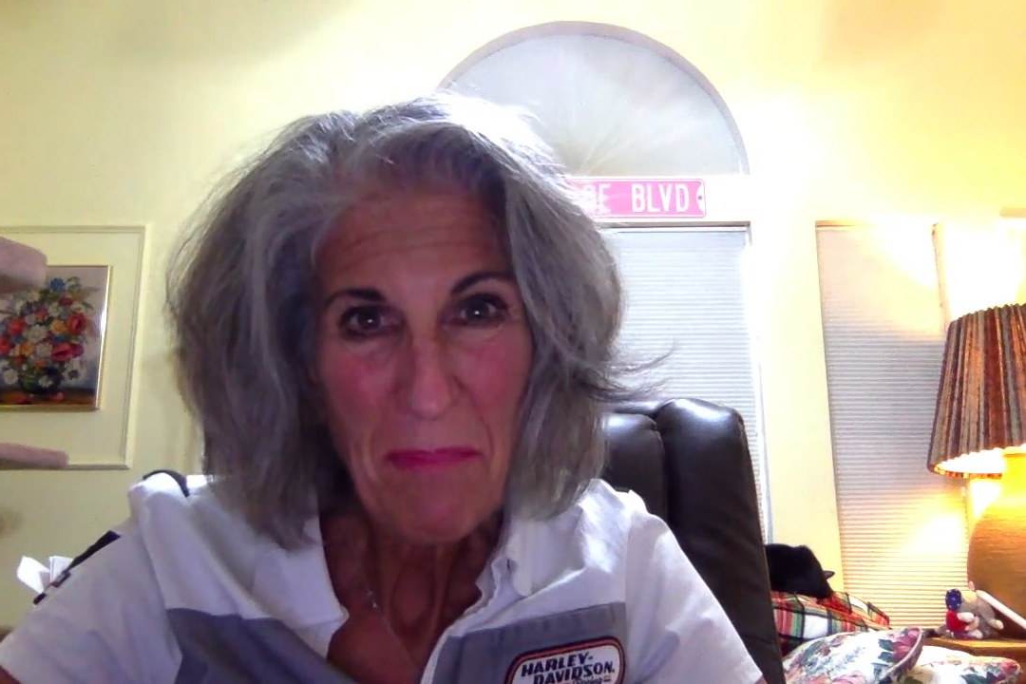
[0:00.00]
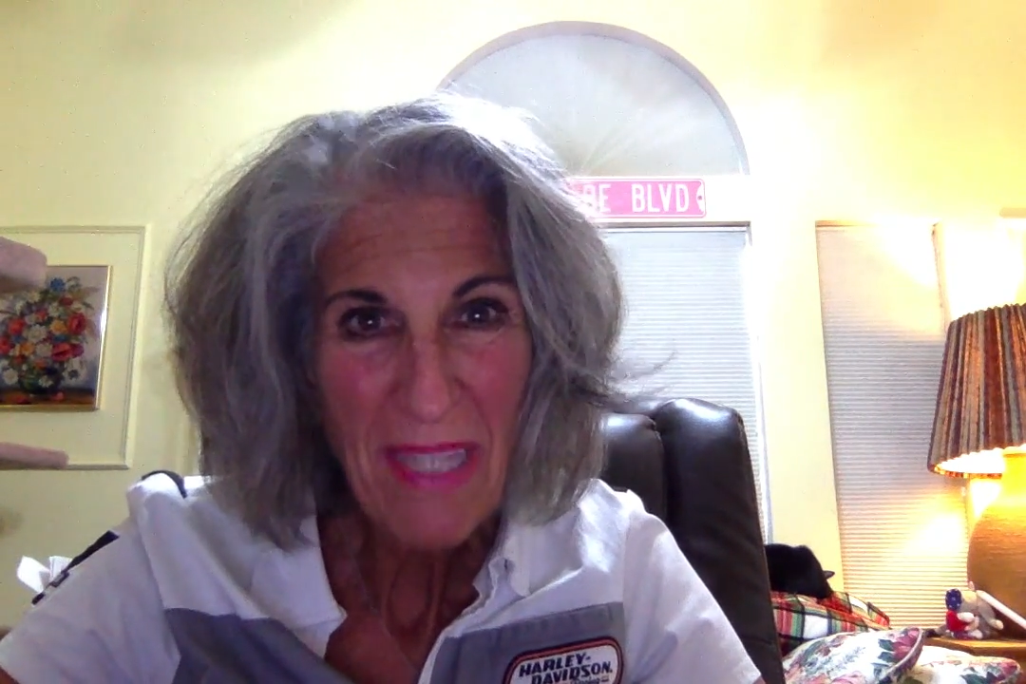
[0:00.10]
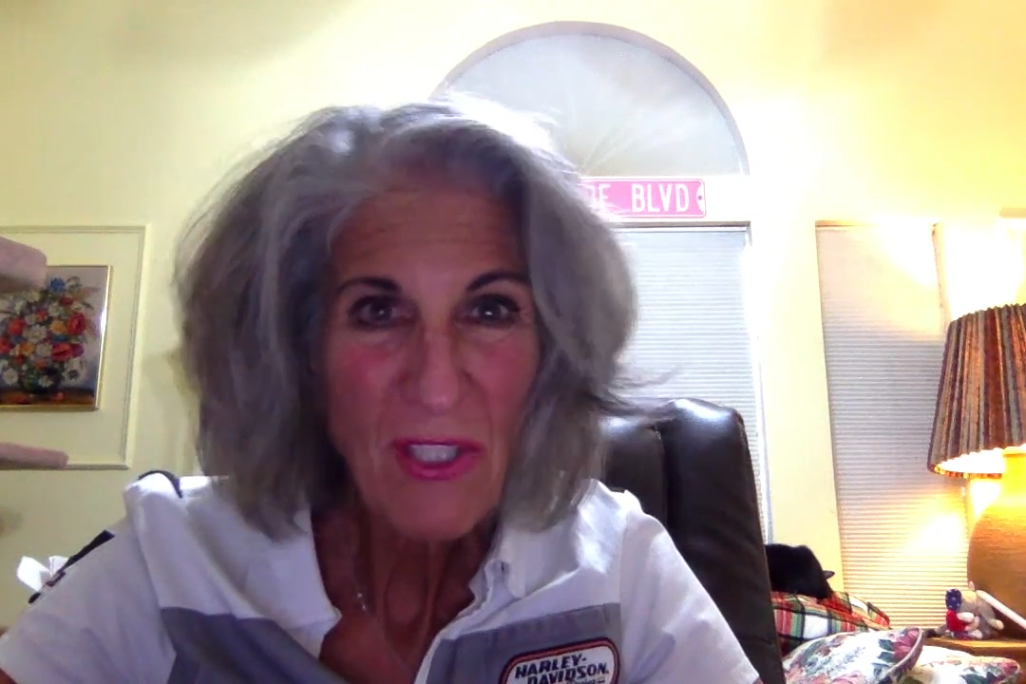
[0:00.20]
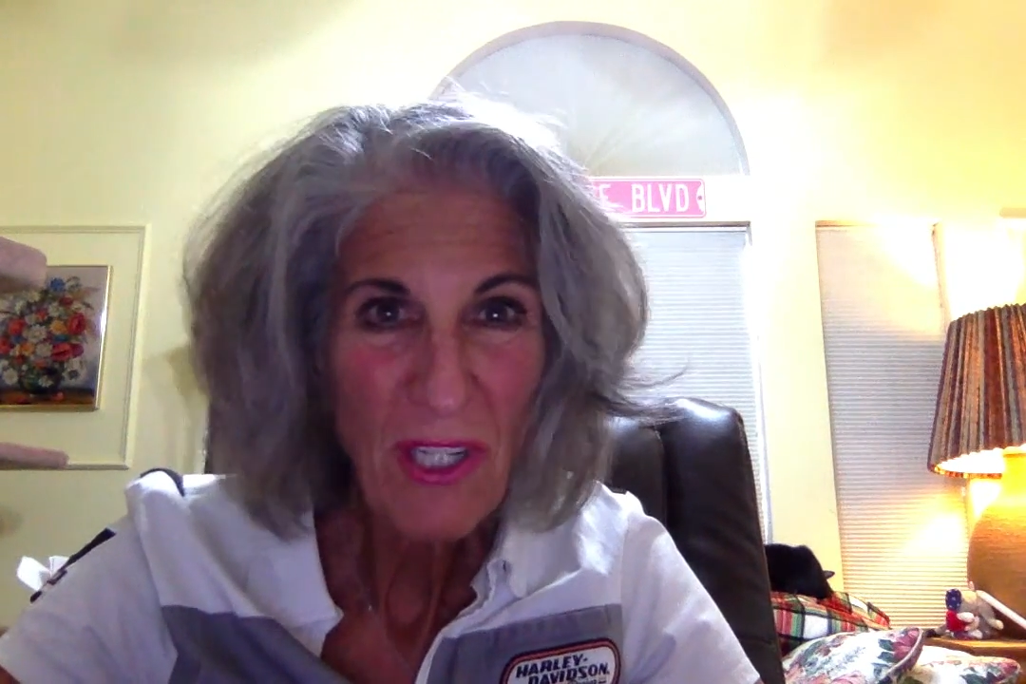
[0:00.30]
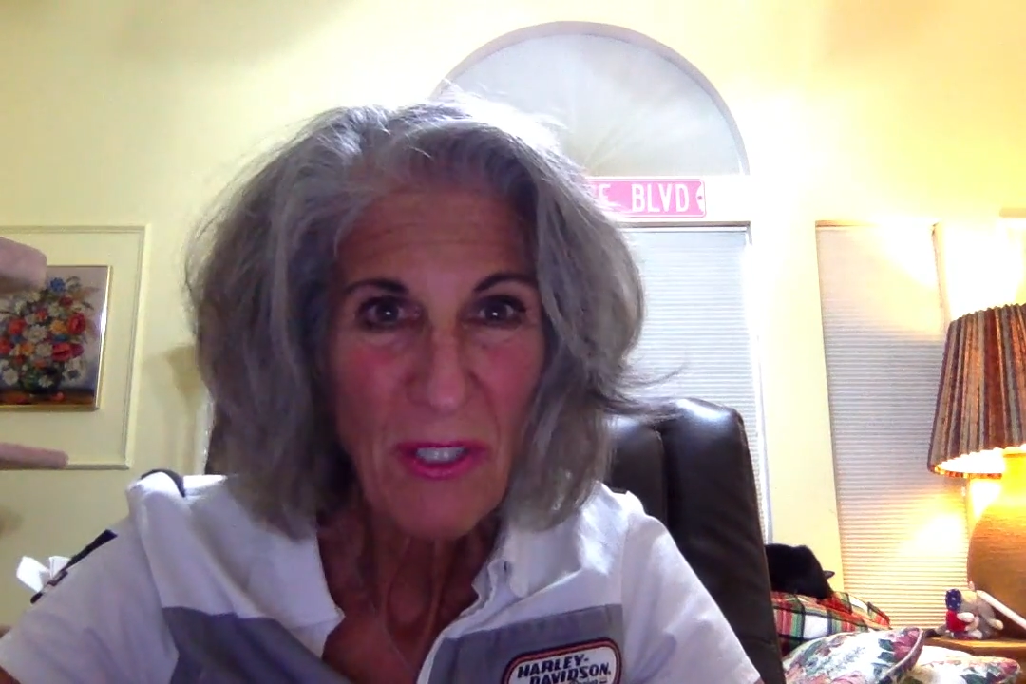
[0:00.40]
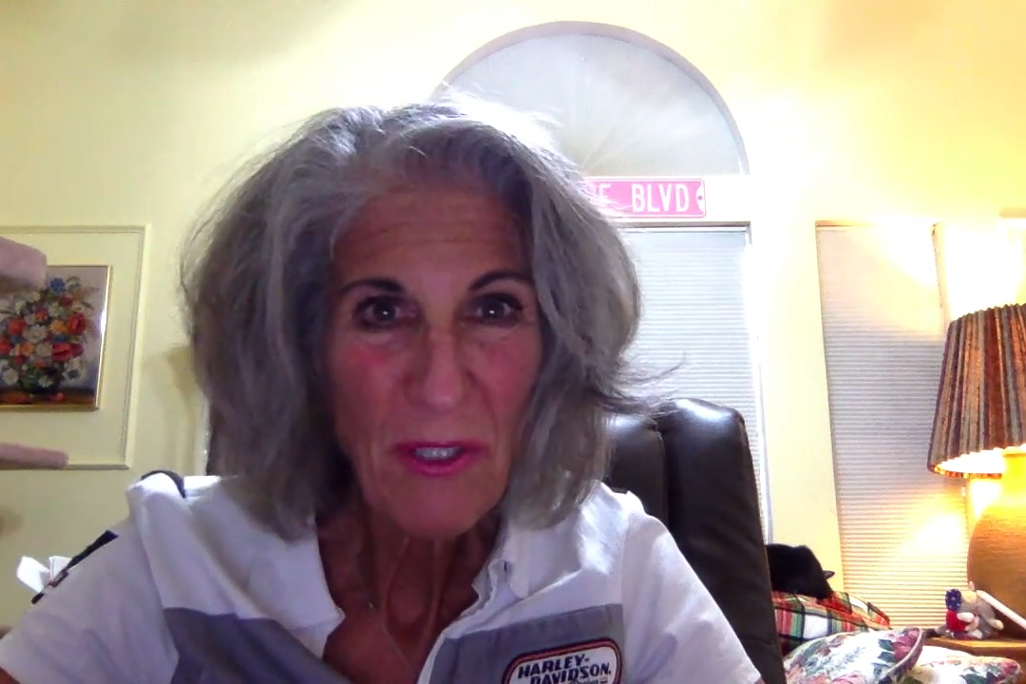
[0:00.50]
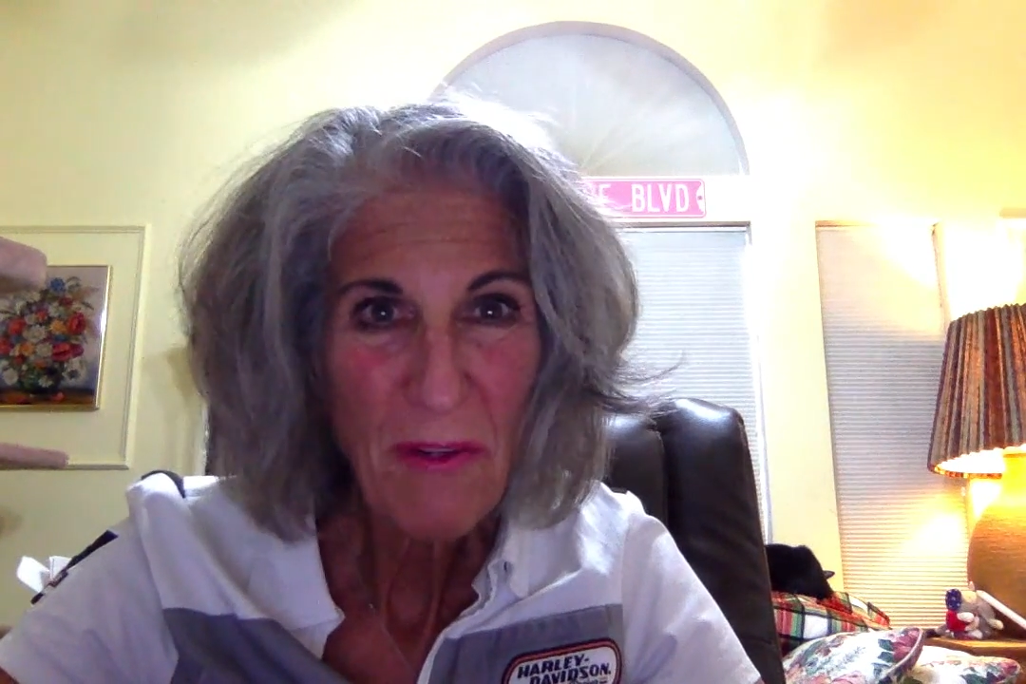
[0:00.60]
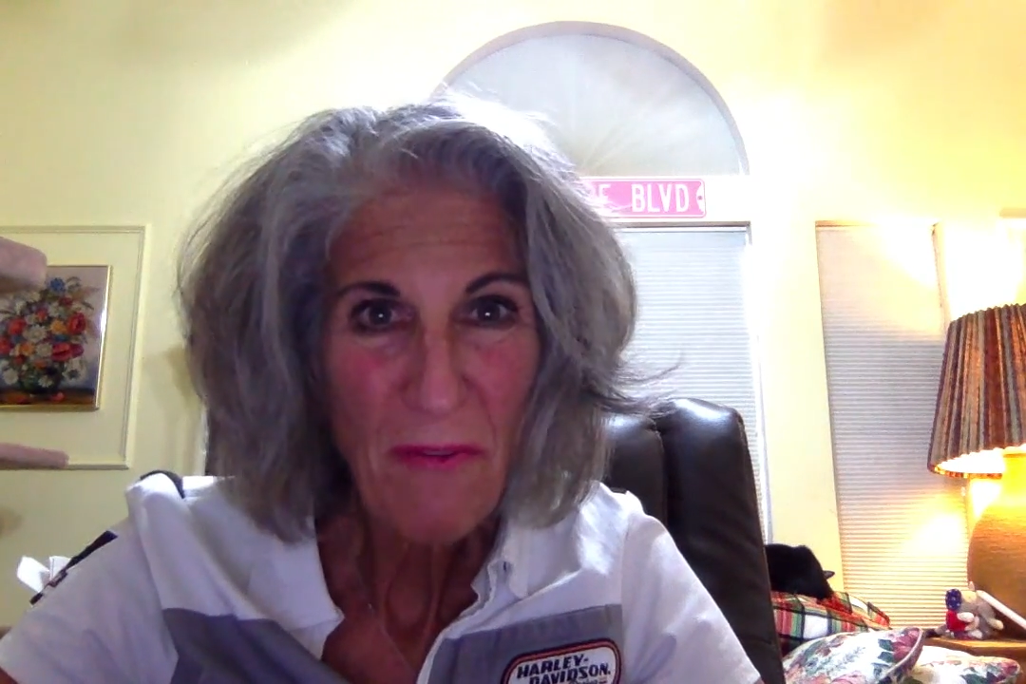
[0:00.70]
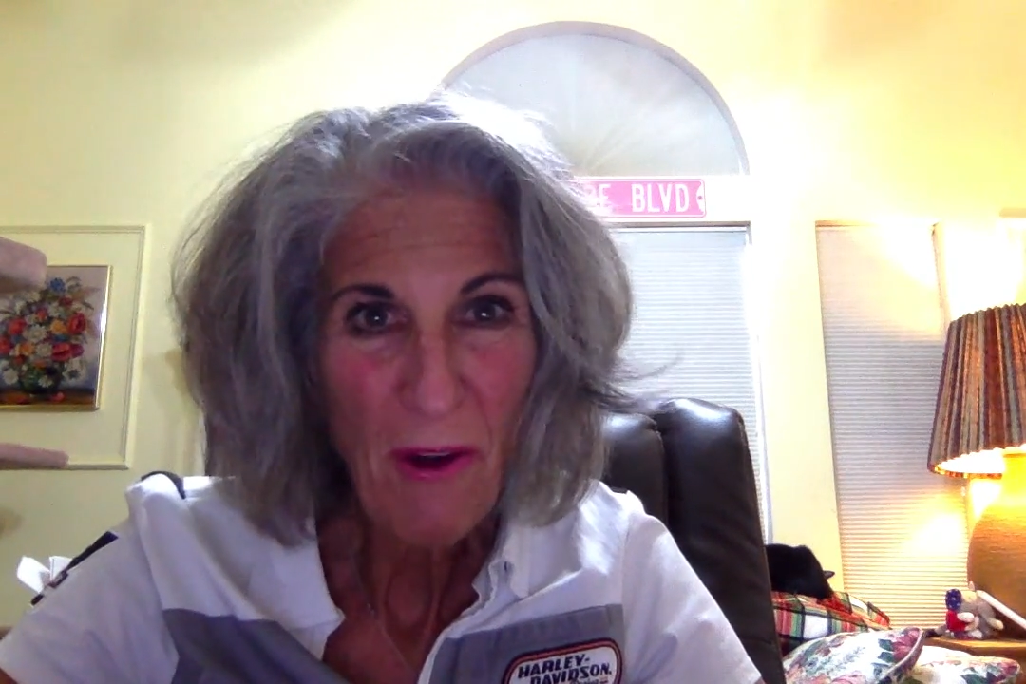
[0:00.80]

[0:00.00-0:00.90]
Bachelor of